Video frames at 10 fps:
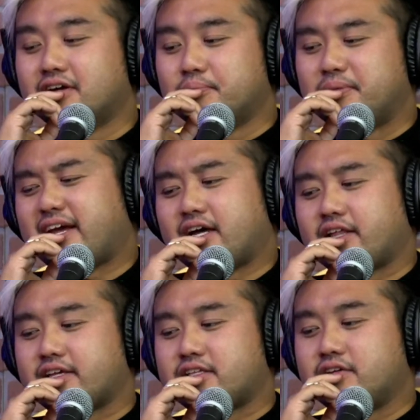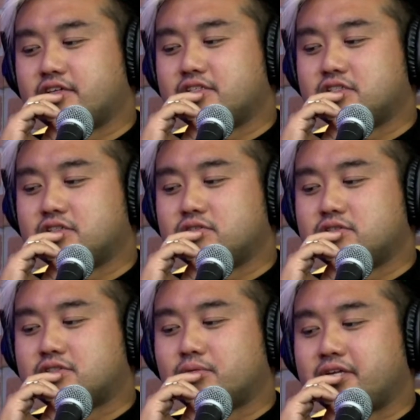But yeah, like you can do
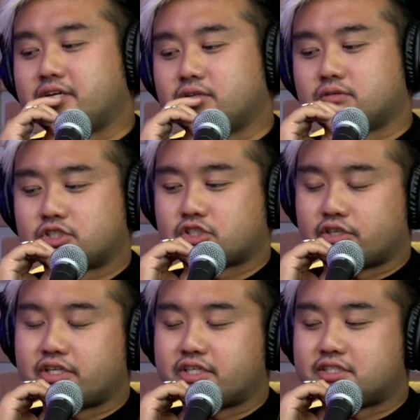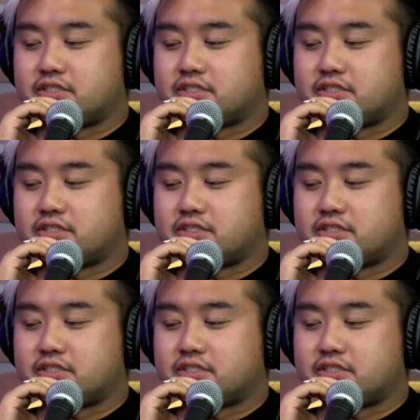so many little trinkets.